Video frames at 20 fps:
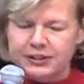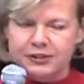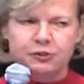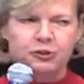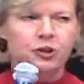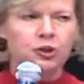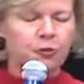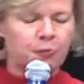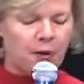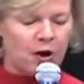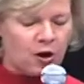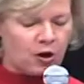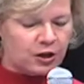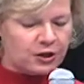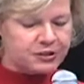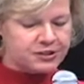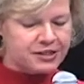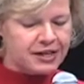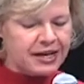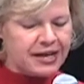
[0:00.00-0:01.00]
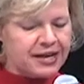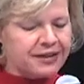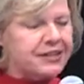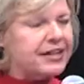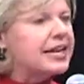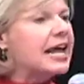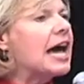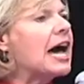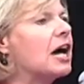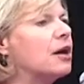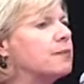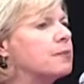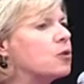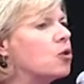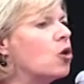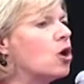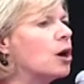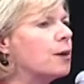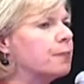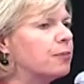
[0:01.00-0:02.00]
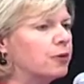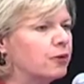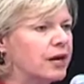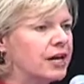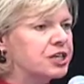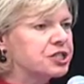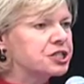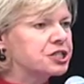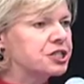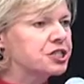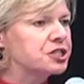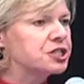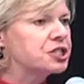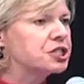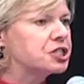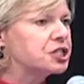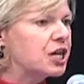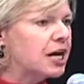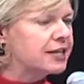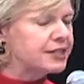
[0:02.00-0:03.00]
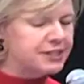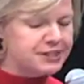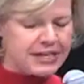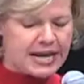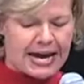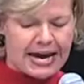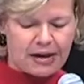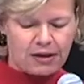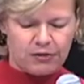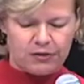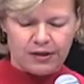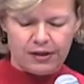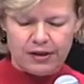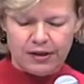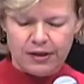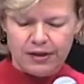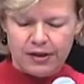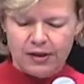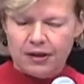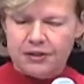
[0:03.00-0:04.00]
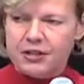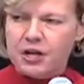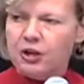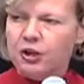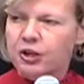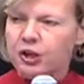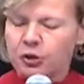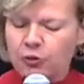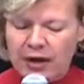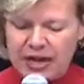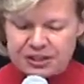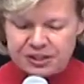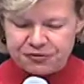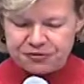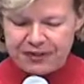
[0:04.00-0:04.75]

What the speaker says: loopholes that help corporations shut down their U.S.